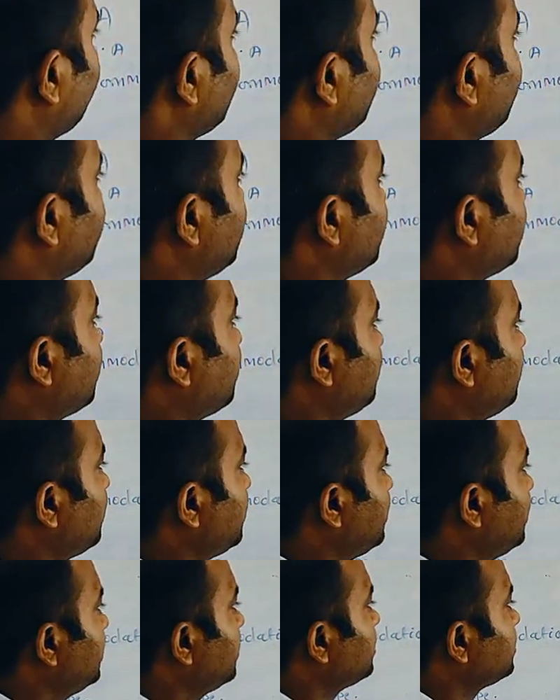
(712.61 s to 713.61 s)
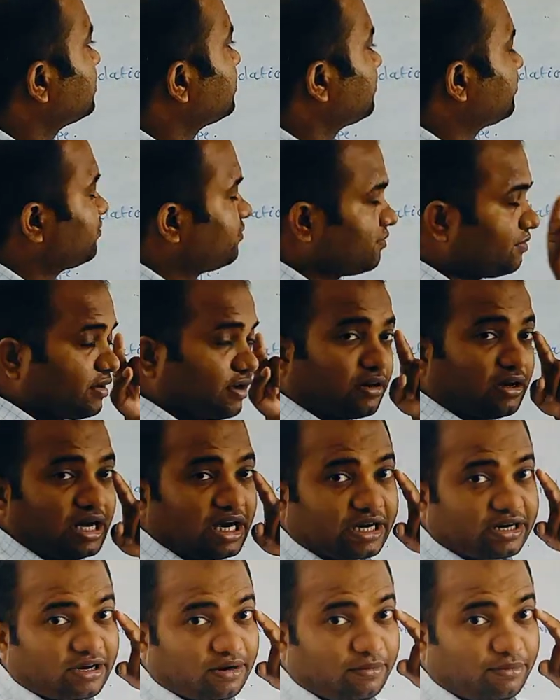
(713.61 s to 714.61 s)
from the corneal or
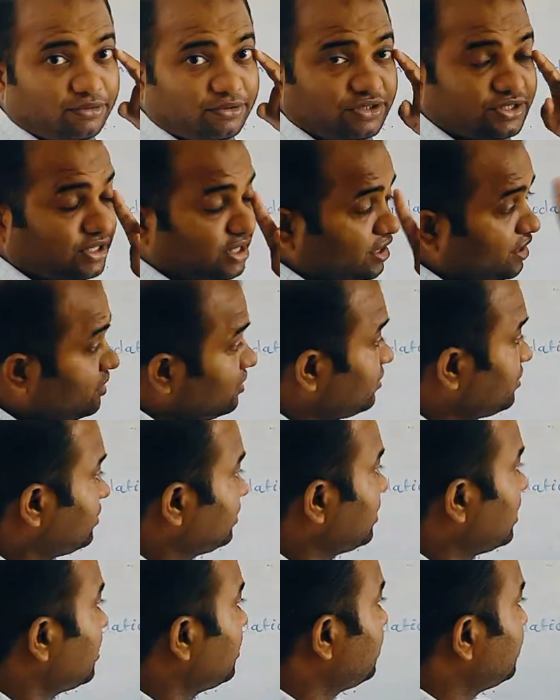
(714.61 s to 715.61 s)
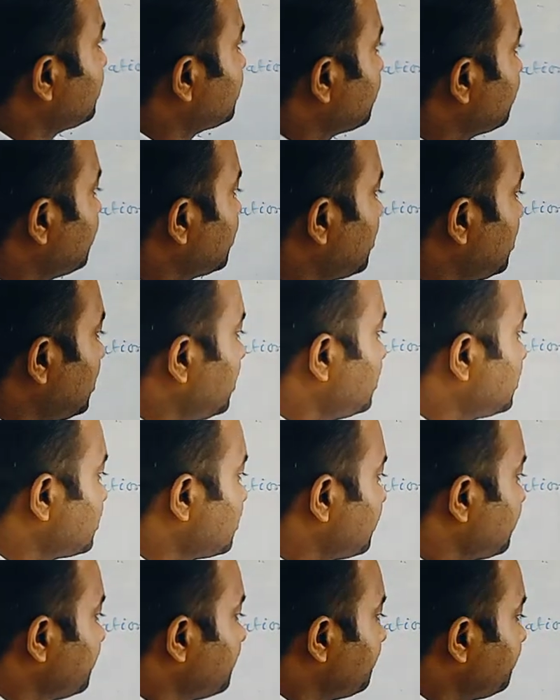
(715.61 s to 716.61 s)
lateral bone side, then it should be called
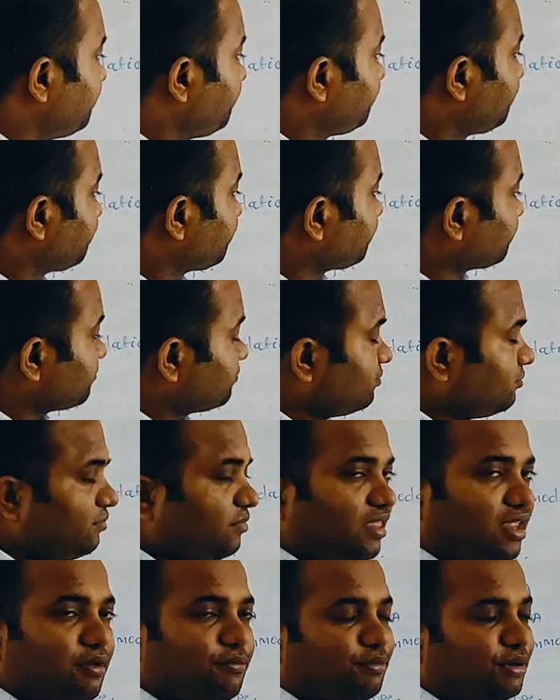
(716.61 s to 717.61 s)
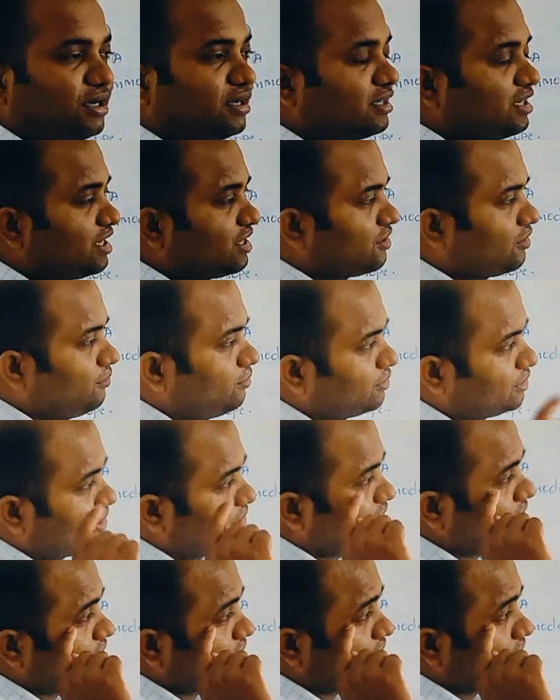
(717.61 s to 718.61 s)
as, because lateral bone,
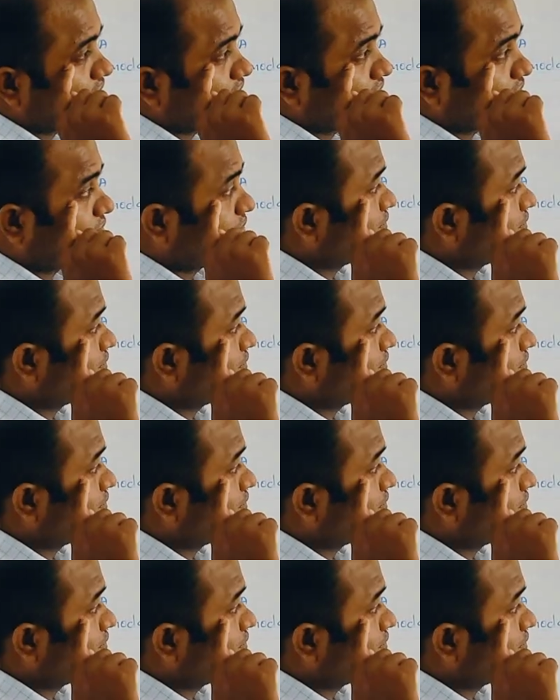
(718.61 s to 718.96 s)
it is just